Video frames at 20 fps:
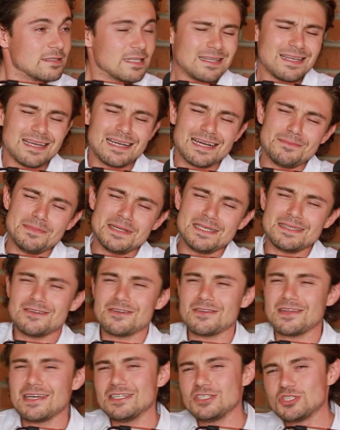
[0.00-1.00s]
Like they come in
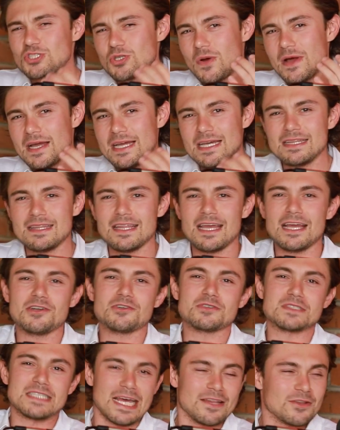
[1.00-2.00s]
there, they enjoy it, they
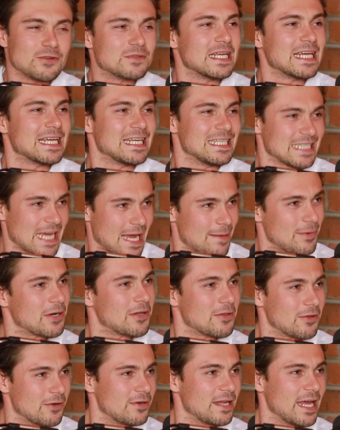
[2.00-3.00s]
understand they're taking time out
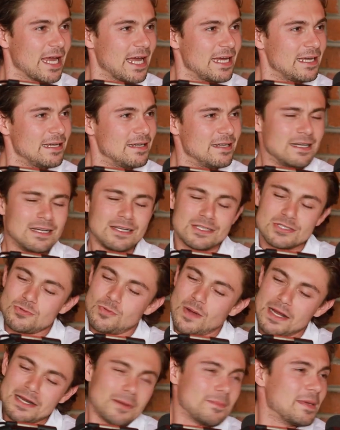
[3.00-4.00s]
of their day, so
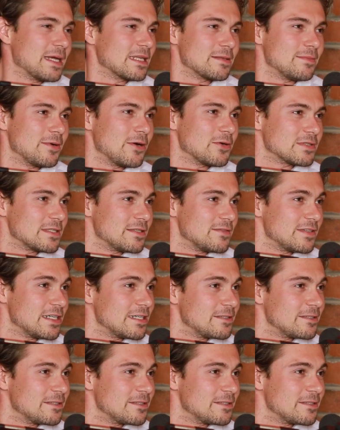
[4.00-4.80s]
why not make the most of it?